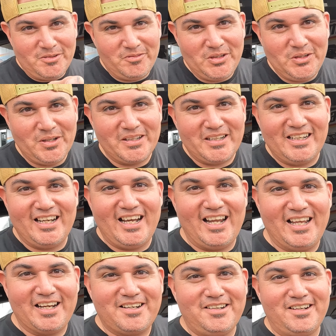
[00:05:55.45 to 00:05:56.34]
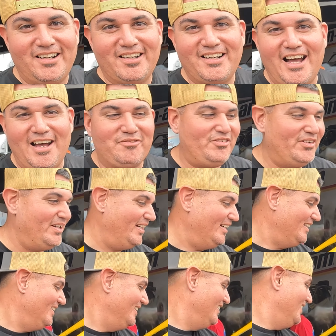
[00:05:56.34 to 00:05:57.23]
review on getting out of the car, not
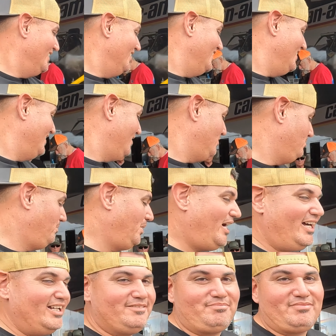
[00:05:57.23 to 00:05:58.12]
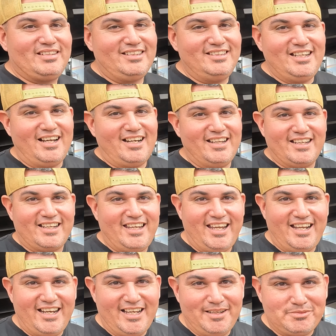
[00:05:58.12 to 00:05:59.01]
fun. But none of the
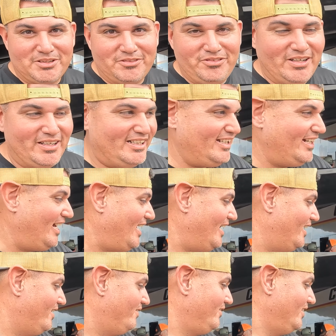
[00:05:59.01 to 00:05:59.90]
Can-Ams are fun to get out of.